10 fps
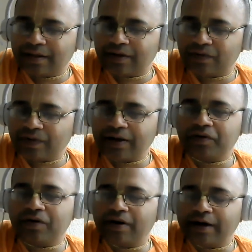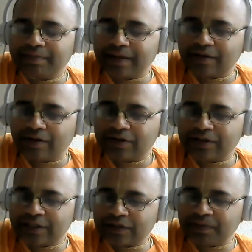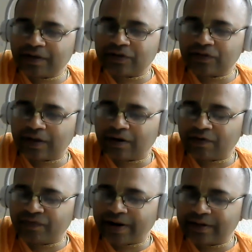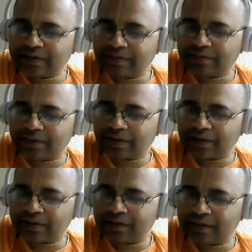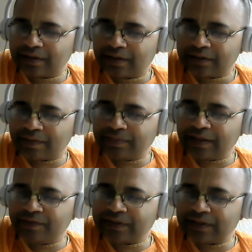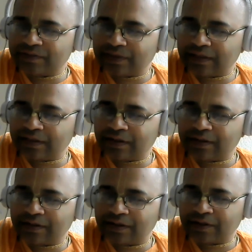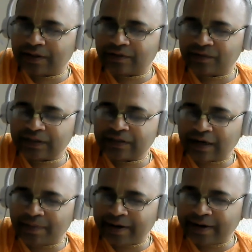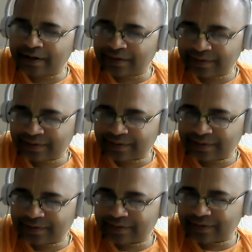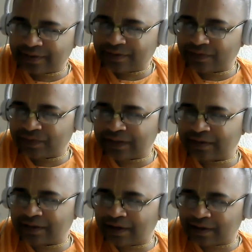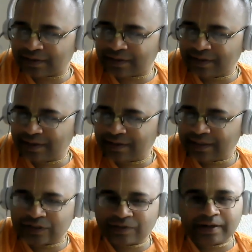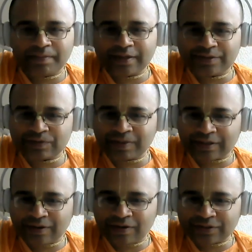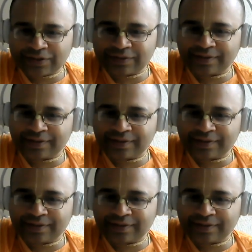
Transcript: you know why you call it mythology just because you cannot find some uh, something which is within the which is cremated you know within the earth that's why it becomes mythology